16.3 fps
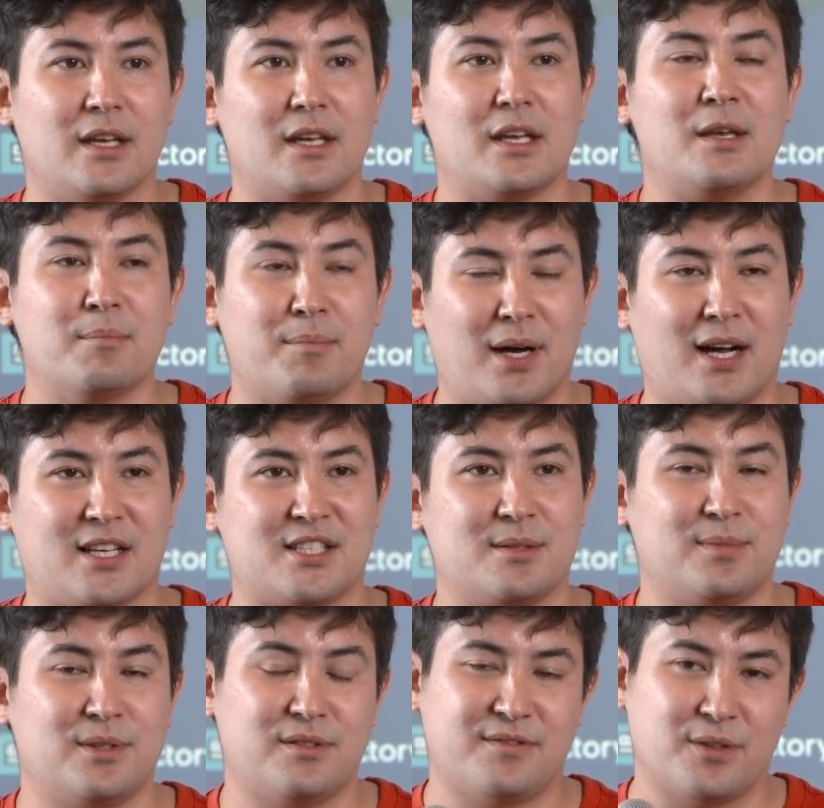
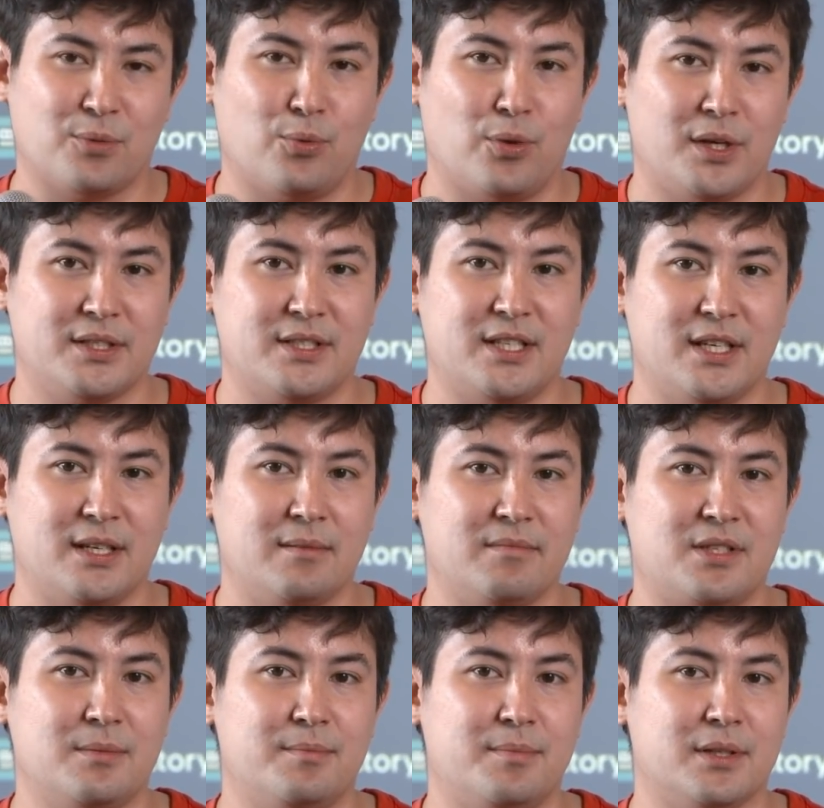impossible for one team
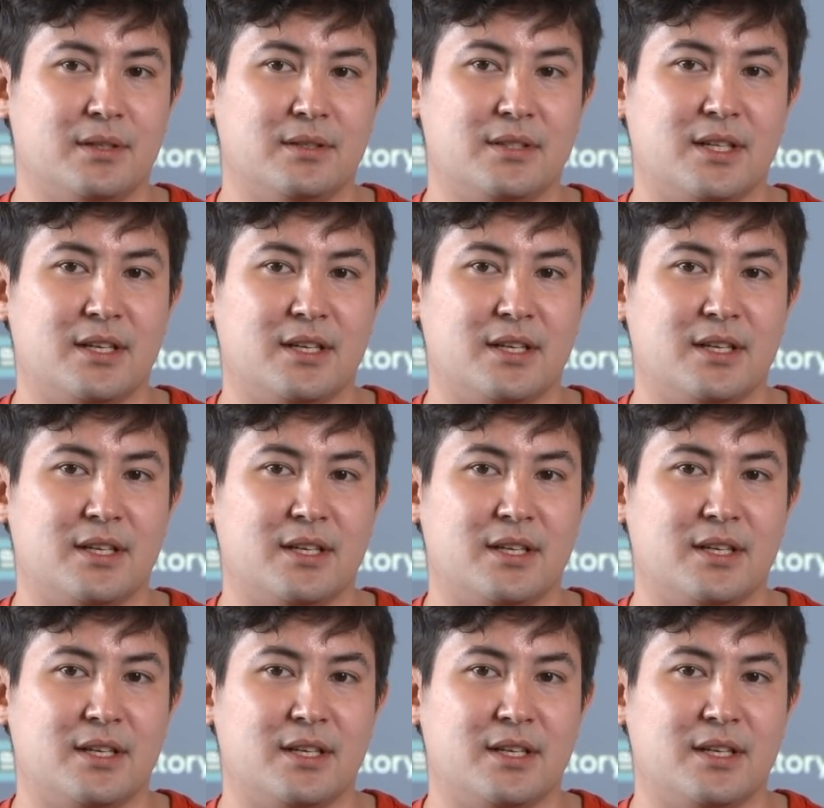to build